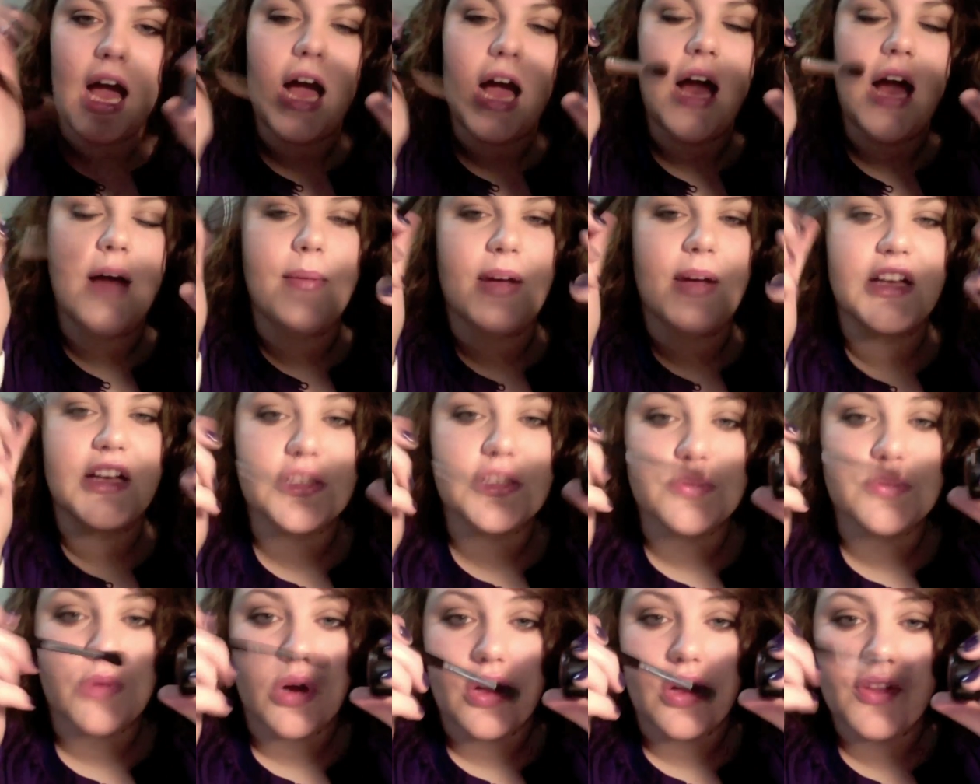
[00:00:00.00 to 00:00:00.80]
I
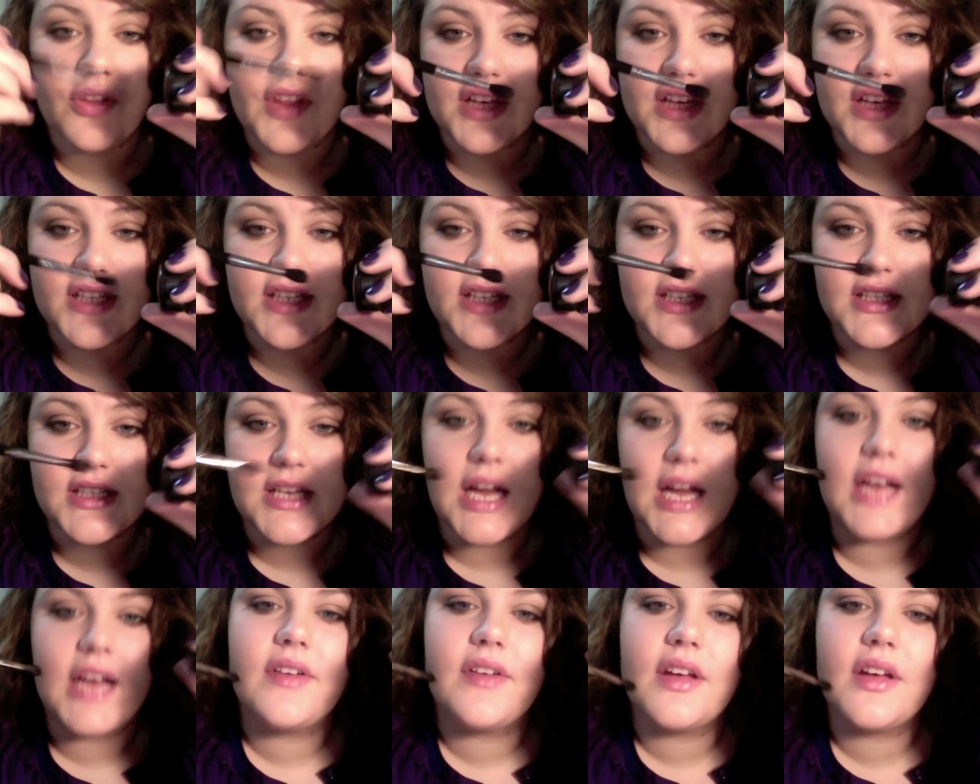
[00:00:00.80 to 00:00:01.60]
swirl this
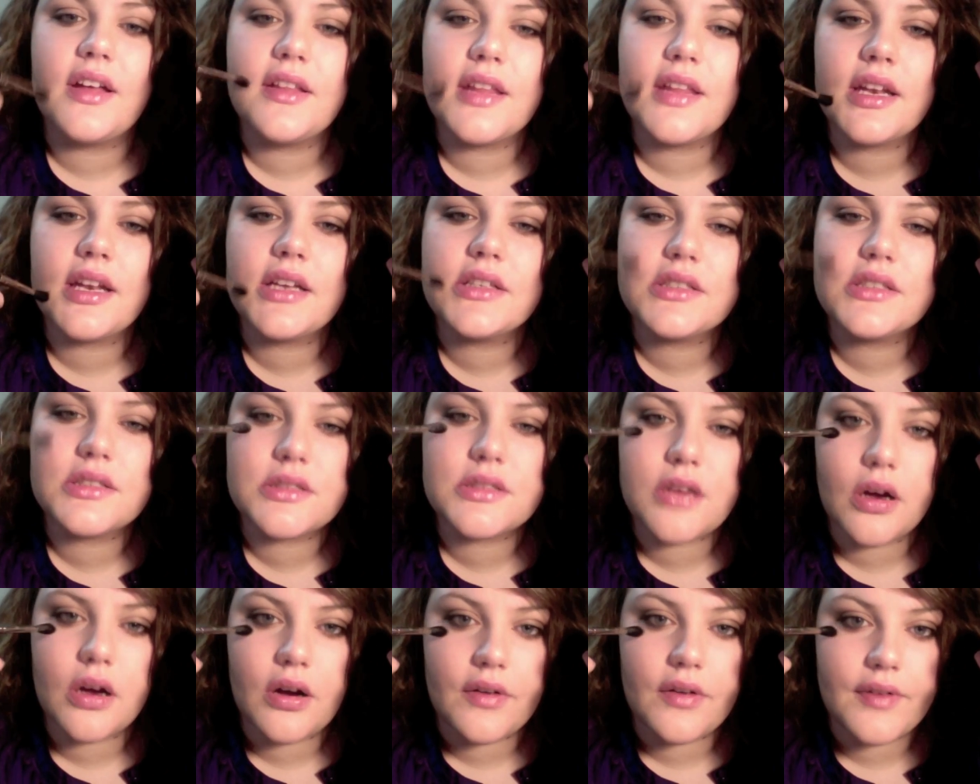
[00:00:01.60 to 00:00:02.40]
inside of it, and then I
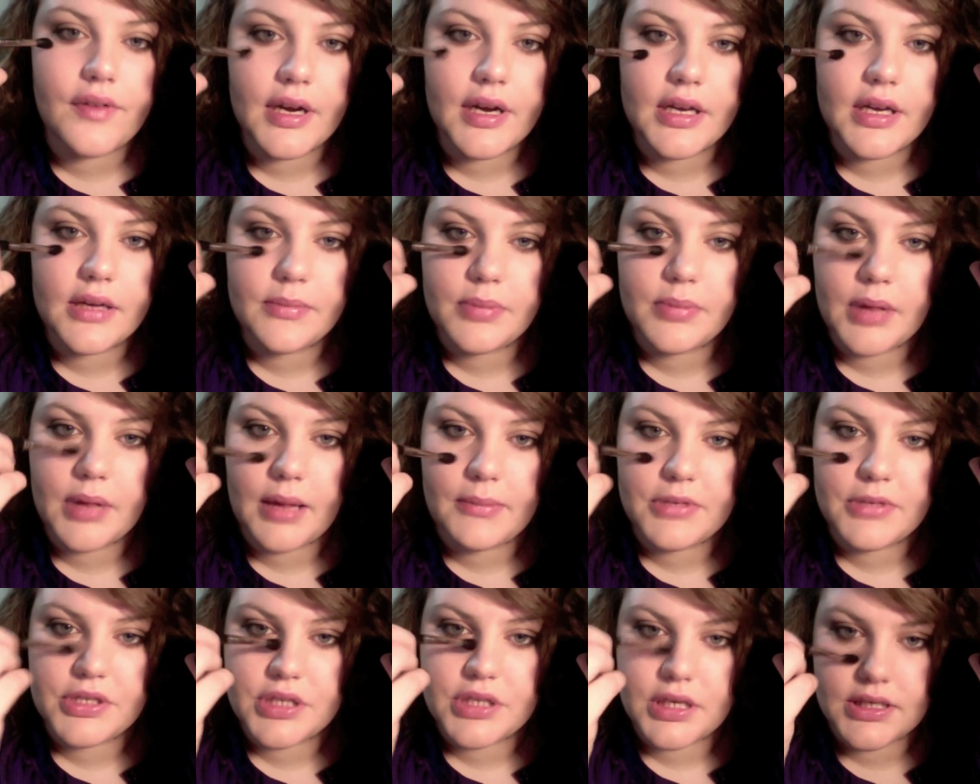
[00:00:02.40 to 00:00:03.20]
just go over any
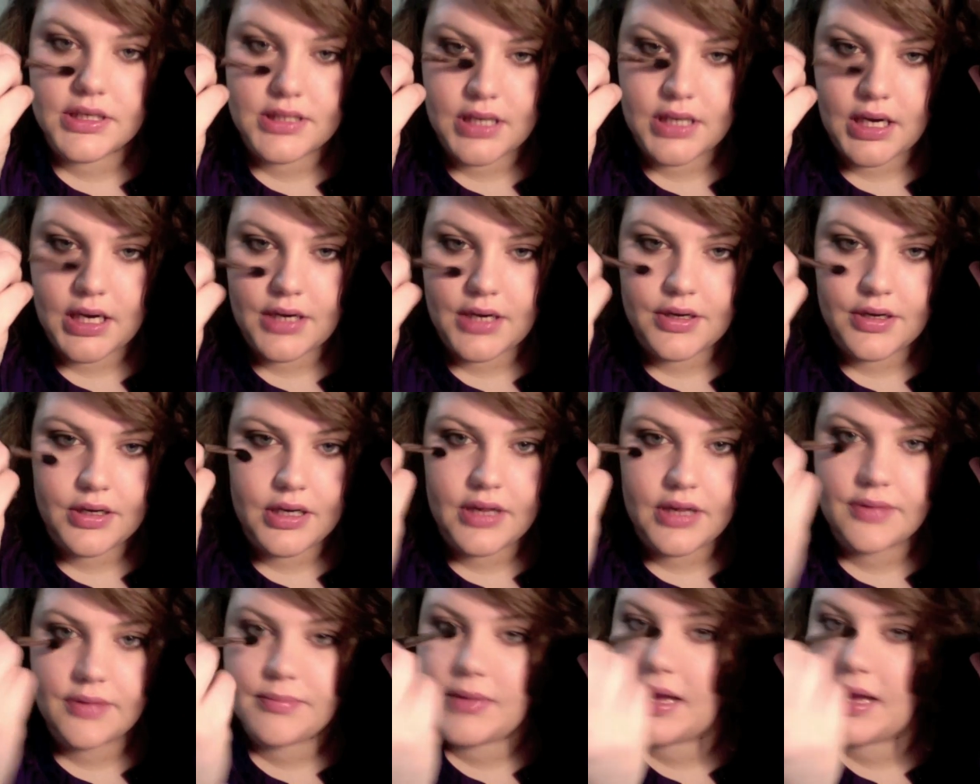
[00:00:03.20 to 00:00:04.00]
blemishes and
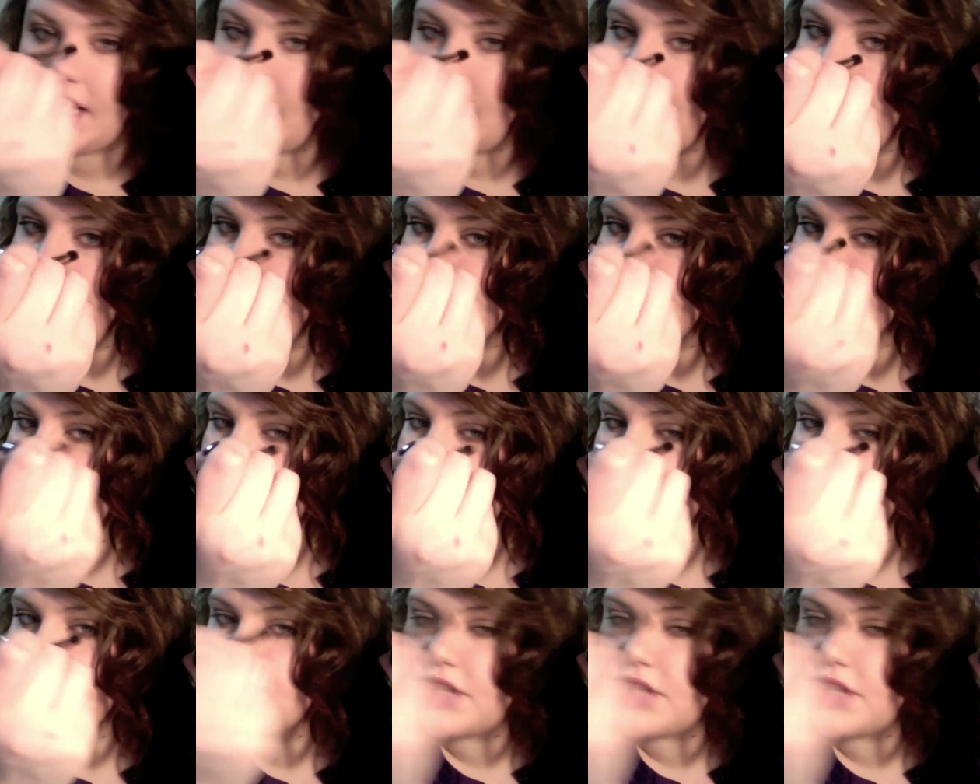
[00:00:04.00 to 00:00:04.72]
underneath my eyes where there's